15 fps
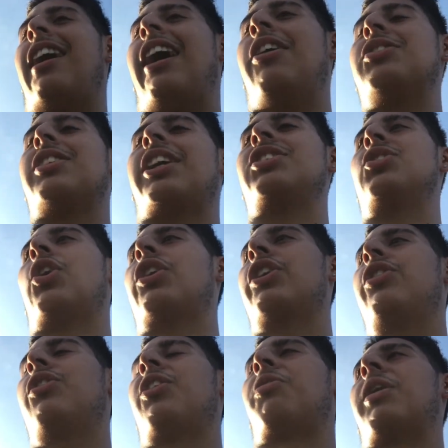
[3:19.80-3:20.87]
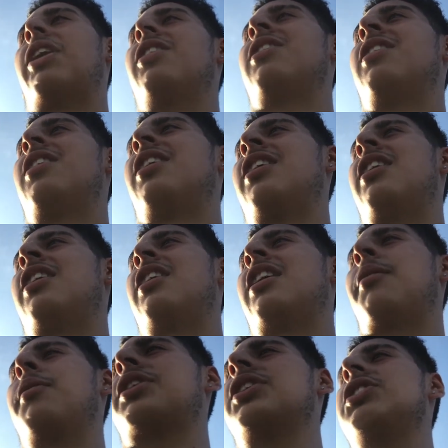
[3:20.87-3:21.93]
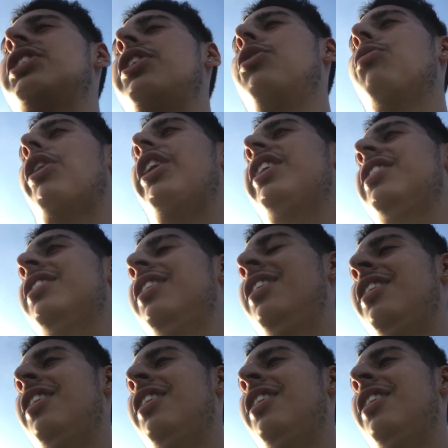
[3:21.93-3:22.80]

I was nice talking to you, Noah. I'm gonna continue running.